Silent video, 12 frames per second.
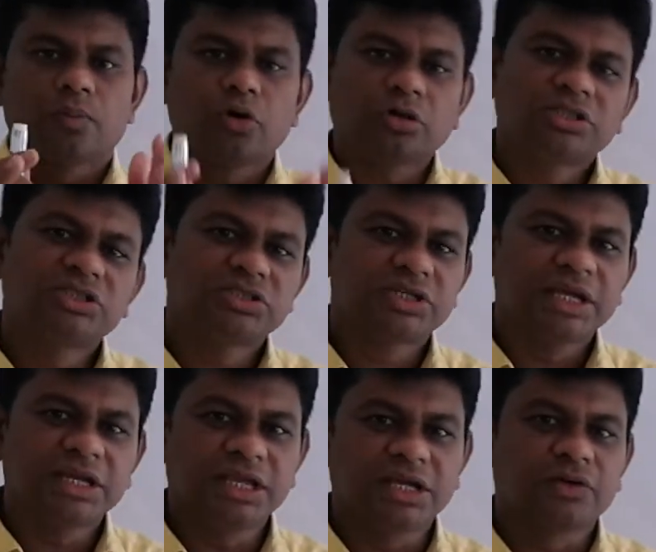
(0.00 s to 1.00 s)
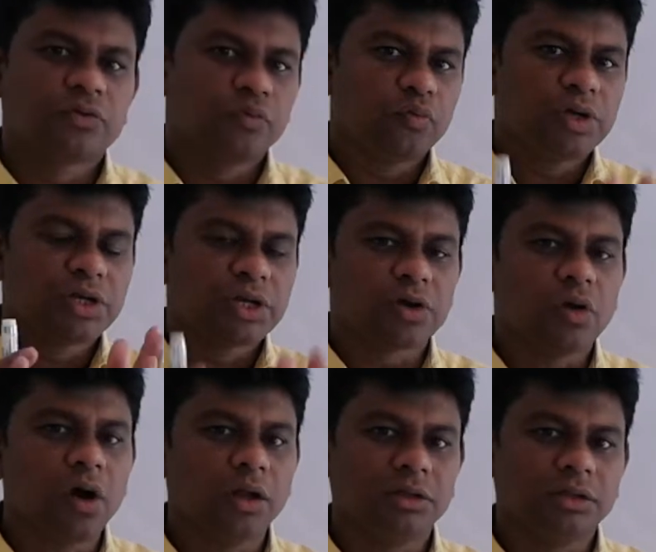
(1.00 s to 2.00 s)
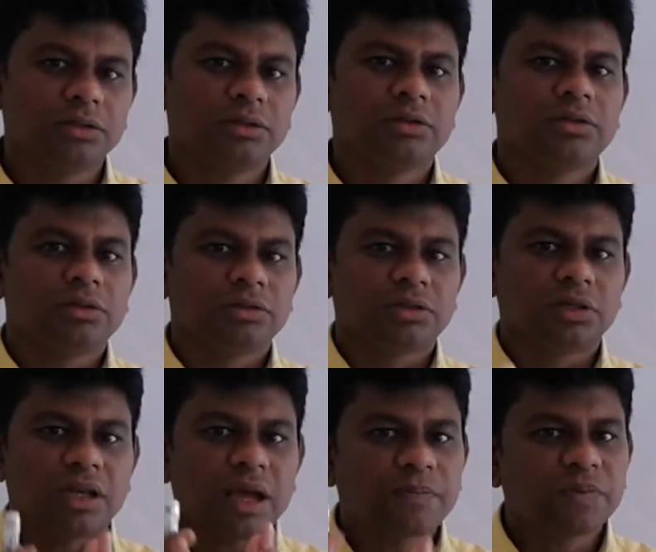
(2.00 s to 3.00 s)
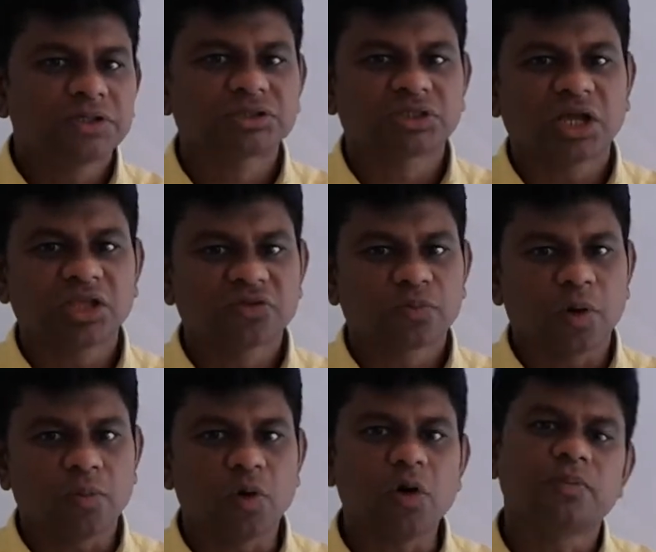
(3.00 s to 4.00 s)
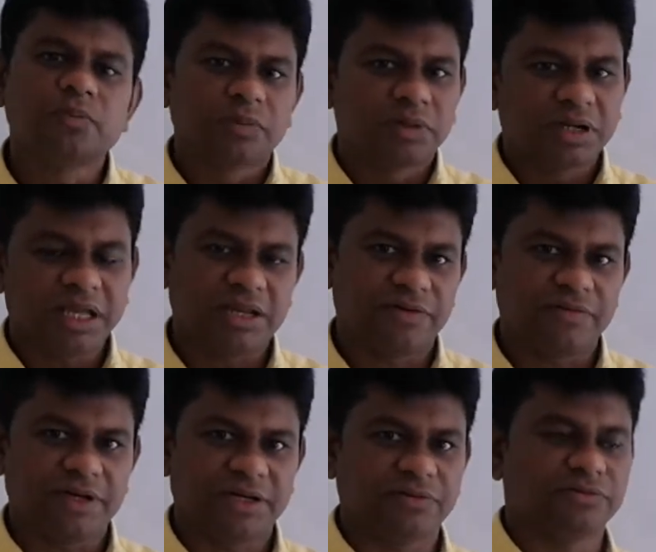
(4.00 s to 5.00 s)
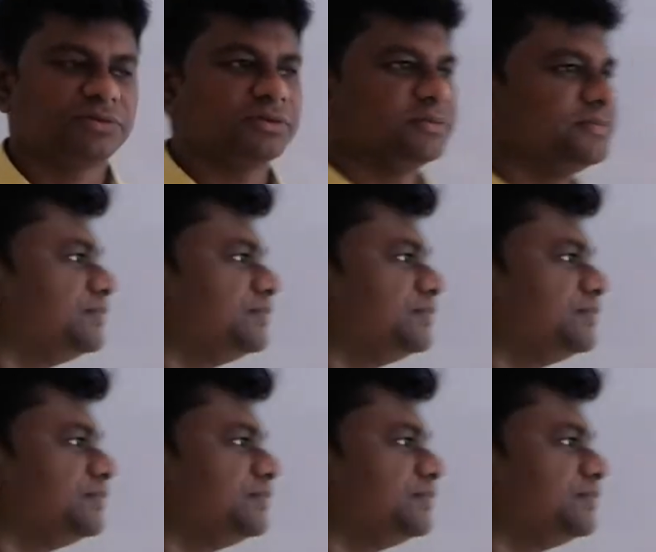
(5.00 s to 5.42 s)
For this technique, we recall the Laplace transform of derivatives.